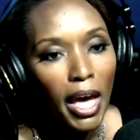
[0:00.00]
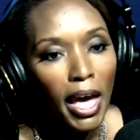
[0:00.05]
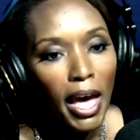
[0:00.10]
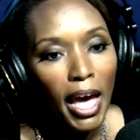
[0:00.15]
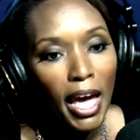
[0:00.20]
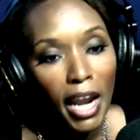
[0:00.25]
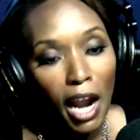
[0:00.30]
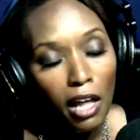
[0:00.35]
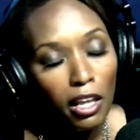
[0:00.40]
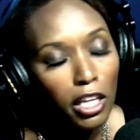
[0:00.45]

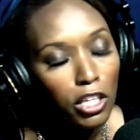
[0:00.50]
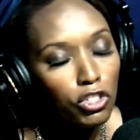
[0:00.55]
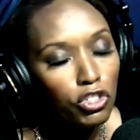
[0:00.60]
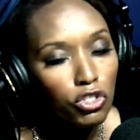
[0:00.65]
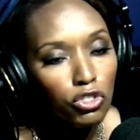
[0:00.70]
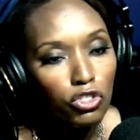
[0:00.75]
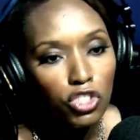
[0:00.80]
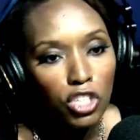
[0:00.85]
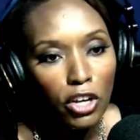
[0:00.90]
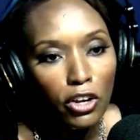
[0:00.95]
and I'll let
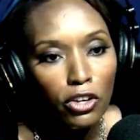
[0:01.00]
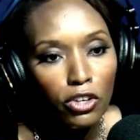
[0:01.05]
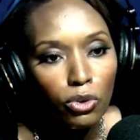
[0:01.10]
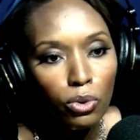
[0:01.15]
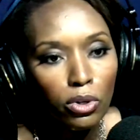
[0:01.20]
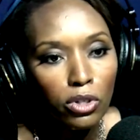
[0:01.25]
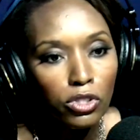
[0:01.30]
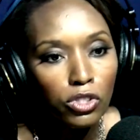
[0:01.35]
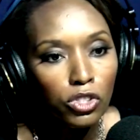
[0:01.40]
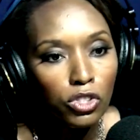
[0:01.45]
you share
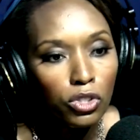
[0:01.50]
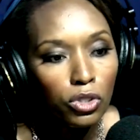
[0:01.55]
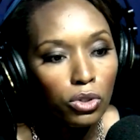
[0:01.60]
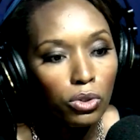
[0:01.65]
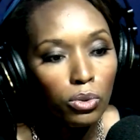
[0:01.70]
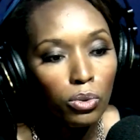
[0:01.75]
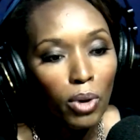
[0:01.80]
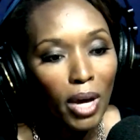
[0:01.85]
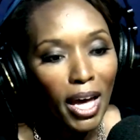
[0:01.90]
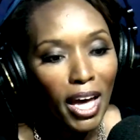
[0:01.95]
yours
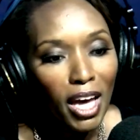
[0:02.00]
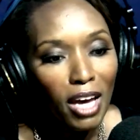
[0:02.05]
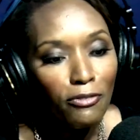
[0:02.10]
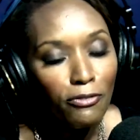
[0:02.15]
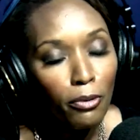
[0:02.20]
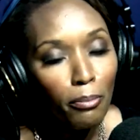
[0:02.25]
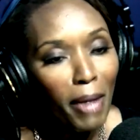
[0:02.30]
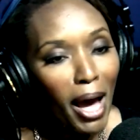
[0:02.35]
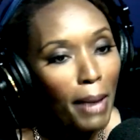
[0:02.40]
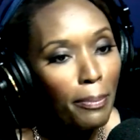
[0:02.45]
too.
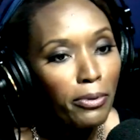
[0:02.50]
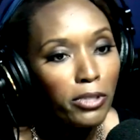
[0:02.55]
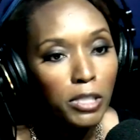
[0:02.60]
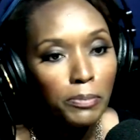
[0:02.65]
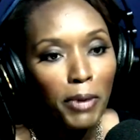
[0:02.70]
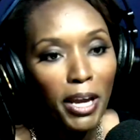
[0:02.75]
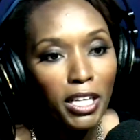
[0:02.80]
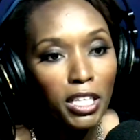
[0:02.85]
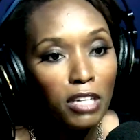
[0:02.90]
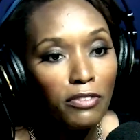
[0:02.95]
From my
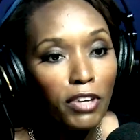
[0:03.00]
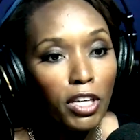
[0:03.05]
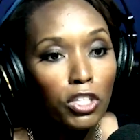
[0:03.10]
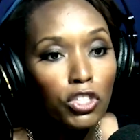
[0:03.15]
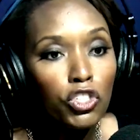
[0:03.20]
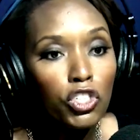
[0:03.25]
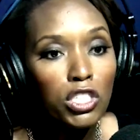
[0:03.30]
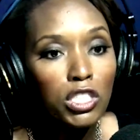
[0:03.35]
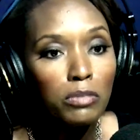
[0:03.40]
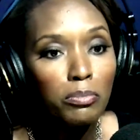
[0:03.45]
perspective, it
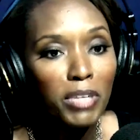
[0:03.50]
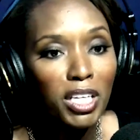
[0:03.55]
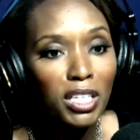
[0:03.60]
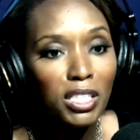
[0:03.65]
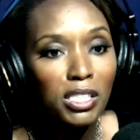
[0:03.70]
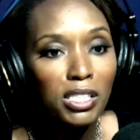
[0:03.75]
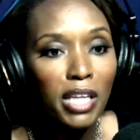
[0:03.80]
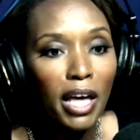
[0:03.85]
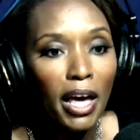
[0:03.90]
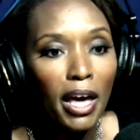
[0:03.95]
just
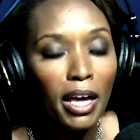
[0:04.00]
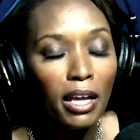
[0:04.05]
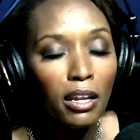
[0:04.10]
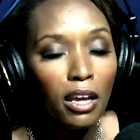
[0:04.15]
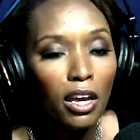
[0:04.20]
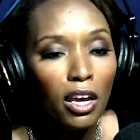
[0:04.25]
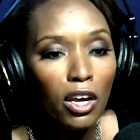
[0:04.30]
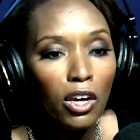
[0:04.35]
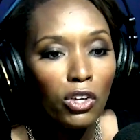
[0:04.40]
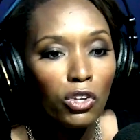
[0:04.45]
means that
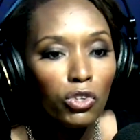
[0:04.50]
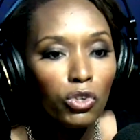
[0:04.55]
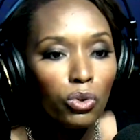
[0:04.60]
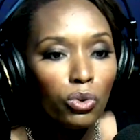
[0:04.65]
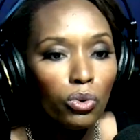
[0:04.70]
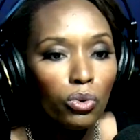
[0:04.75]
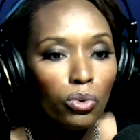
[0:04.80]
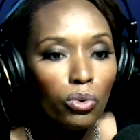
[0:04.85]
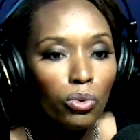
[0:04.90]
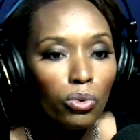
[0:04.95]

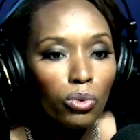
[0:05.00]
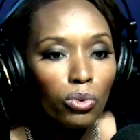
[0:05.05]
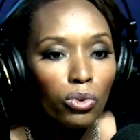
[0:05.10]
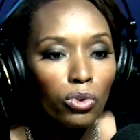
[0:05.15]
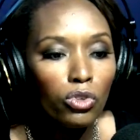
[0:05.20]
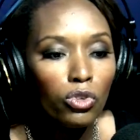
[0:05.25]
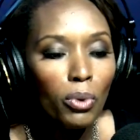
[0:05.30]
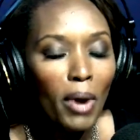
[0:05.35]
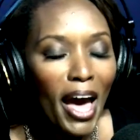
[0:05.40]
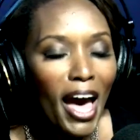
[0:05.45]
you
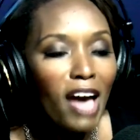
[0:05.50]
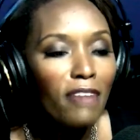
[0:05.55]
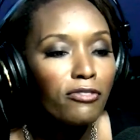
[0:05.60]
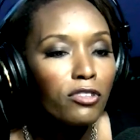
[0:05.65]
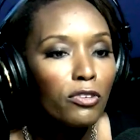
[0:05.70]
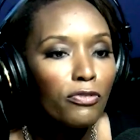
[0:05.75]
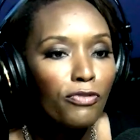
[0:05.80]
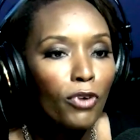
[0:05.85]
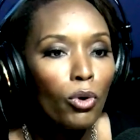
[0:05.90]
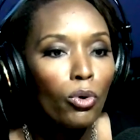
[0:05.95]
have
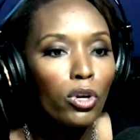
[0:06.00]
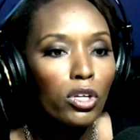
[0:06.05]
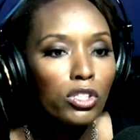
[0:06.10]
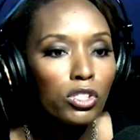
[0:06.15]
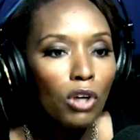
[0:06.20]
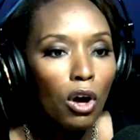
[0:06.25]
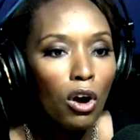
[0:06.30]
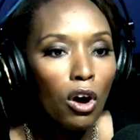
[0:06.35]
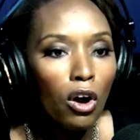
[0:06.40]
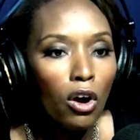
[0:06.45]
to
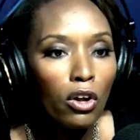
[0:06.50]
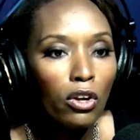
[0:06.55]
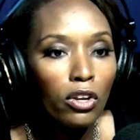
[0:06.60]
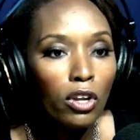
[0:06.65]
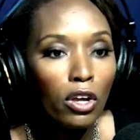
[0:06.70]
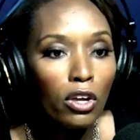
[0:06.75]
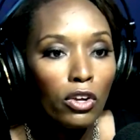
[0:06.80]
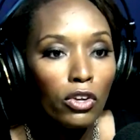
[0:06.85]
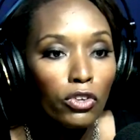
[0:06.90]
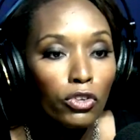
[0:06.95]
focus on
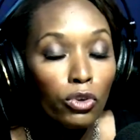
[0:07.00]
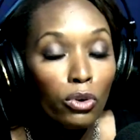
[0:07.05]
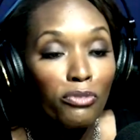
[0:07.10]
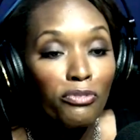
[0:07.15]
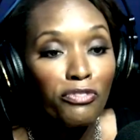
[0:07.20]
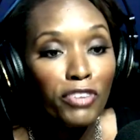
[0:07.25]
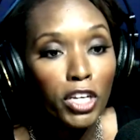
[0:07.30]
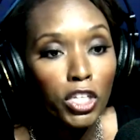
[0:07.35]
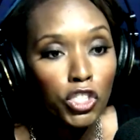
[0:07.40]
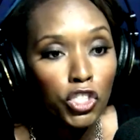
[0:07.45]
your
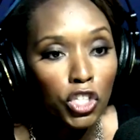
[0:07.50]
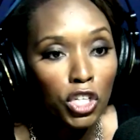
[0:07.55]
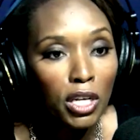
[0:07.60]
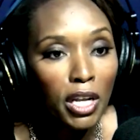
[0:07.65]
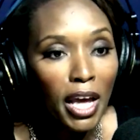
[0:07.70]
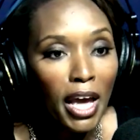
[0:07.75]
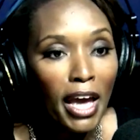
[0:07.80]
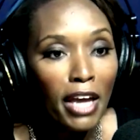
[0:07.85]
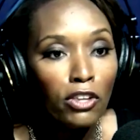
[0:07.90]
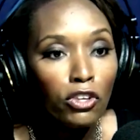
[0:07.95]

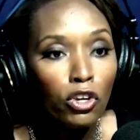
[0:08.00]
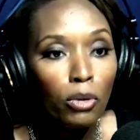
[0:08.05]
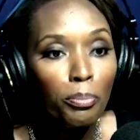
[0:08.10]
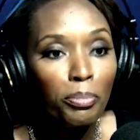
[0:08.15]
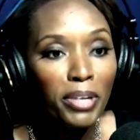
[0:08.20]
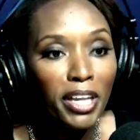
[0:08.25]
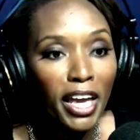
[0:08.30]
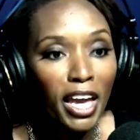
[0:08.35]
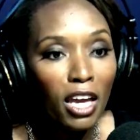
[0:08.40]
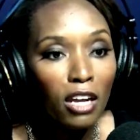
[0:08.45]
vision and your
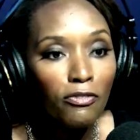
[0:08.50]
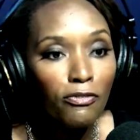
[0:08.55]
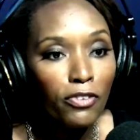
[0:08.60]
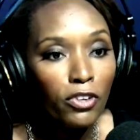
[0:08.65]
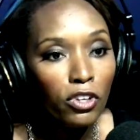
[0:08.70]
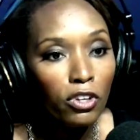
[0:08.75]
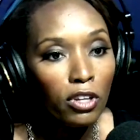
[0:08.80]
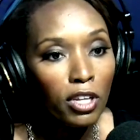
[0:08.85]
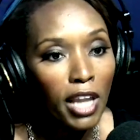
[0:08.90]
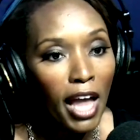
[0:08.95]
plan for
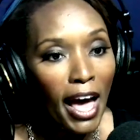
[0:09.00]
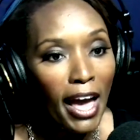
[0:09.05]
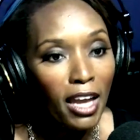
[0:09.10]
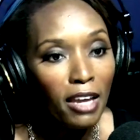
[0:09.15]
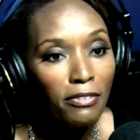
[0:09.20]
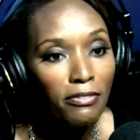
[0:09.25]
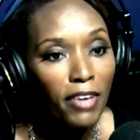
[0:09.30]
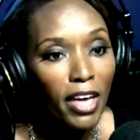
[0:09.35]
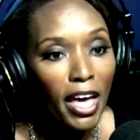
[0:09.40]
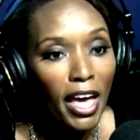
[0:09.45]
your
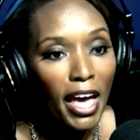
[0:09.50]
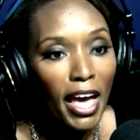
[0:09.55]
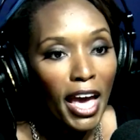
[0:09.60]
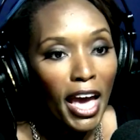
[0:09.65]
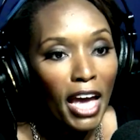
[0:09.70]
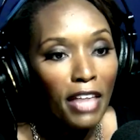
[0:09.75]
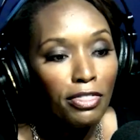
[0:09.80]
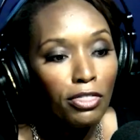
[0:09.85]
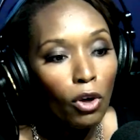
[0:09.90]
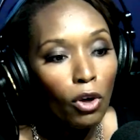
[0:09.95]
life. And